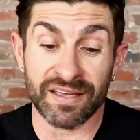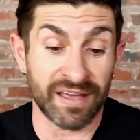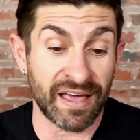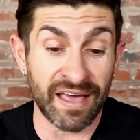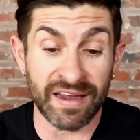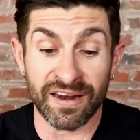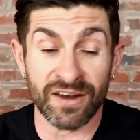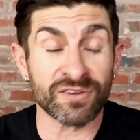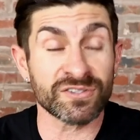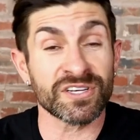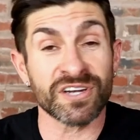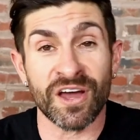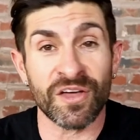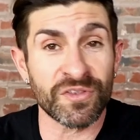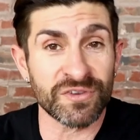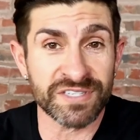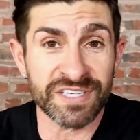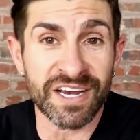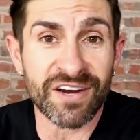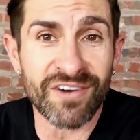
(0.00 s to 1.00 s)
and here's
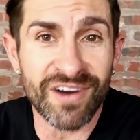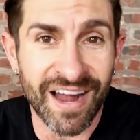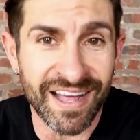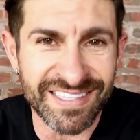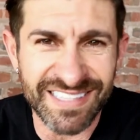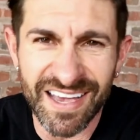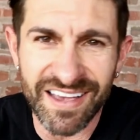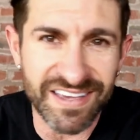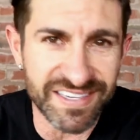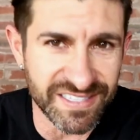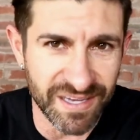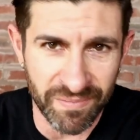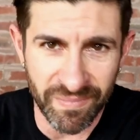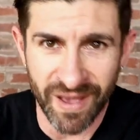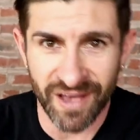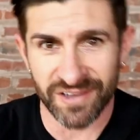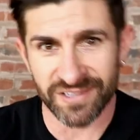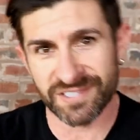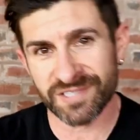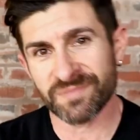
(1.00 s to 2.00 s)
another secret, I'll tell you something
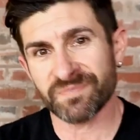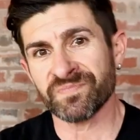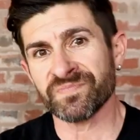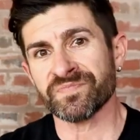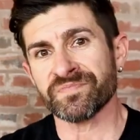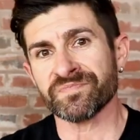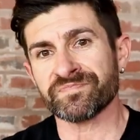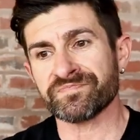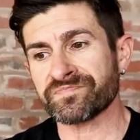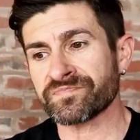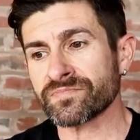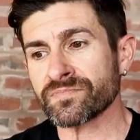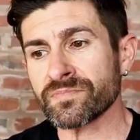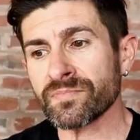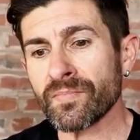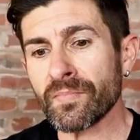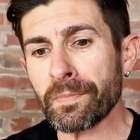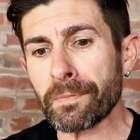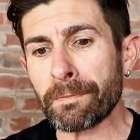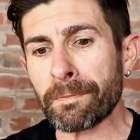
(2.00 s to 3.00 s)
else.
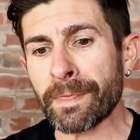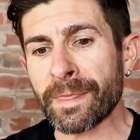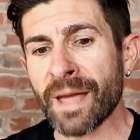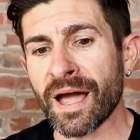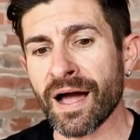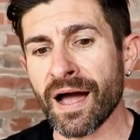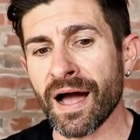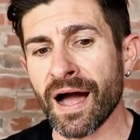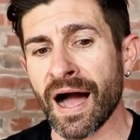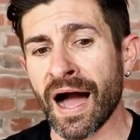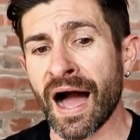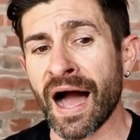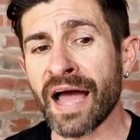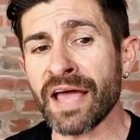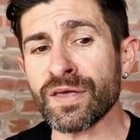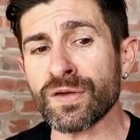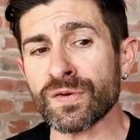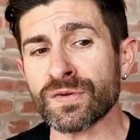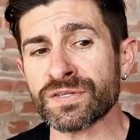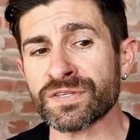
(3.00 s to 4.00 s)
I
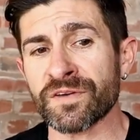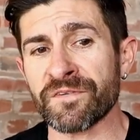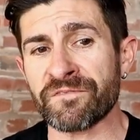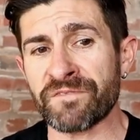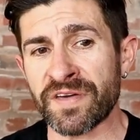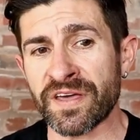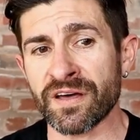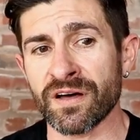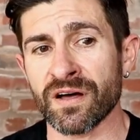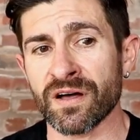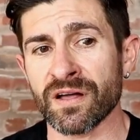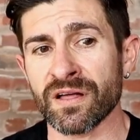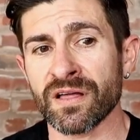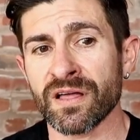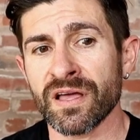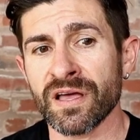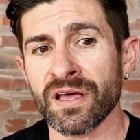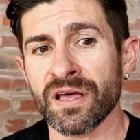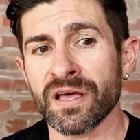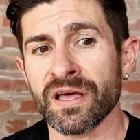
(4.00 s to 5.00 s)
used to
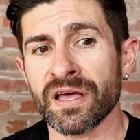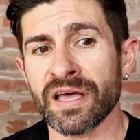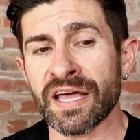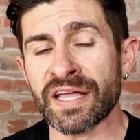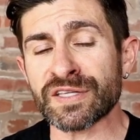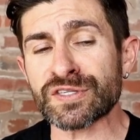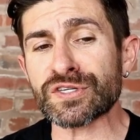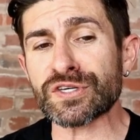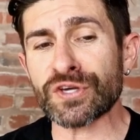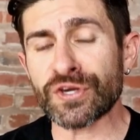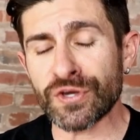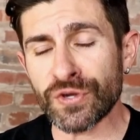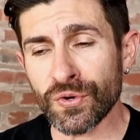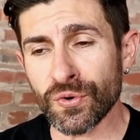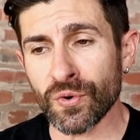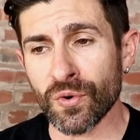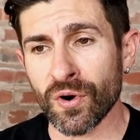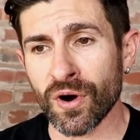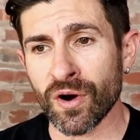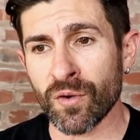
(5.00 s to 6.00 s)
feel
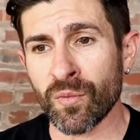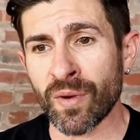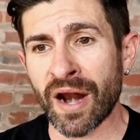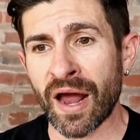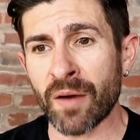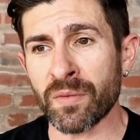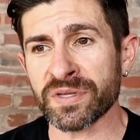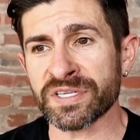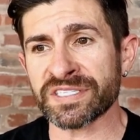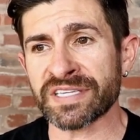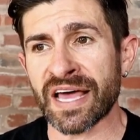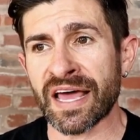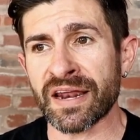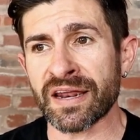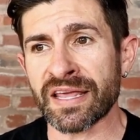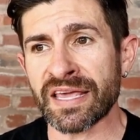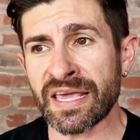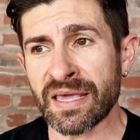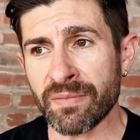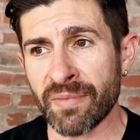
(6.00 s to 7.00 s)
insecure when I would
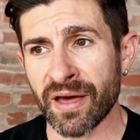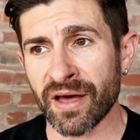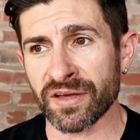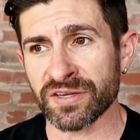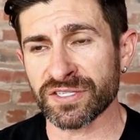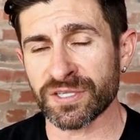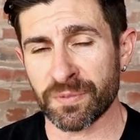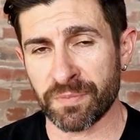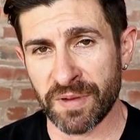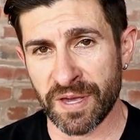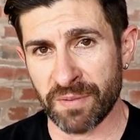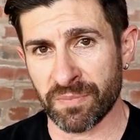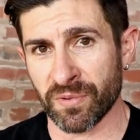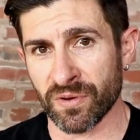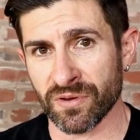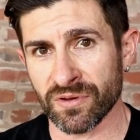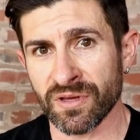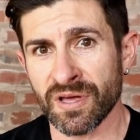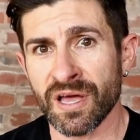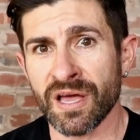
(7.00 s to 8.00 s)
send emails to
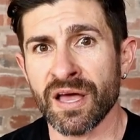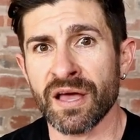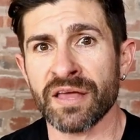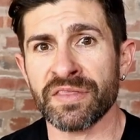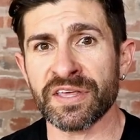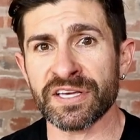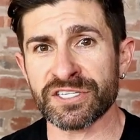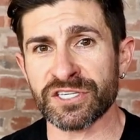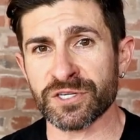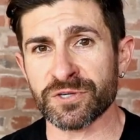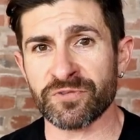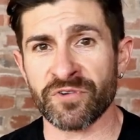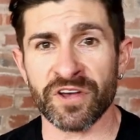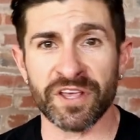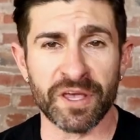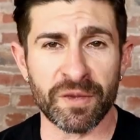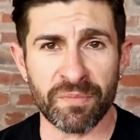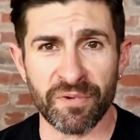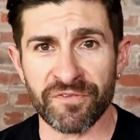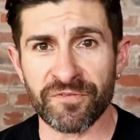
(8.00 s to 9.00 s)
people. This is
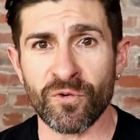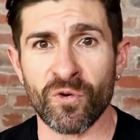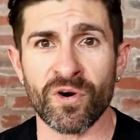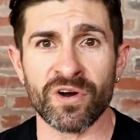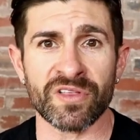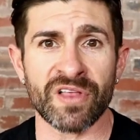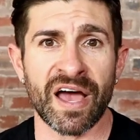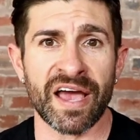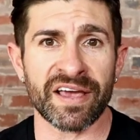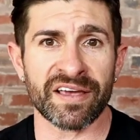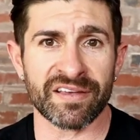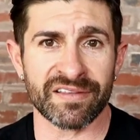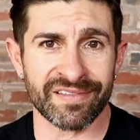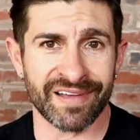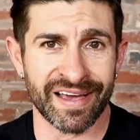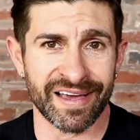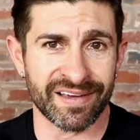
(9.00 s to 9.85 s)
really before like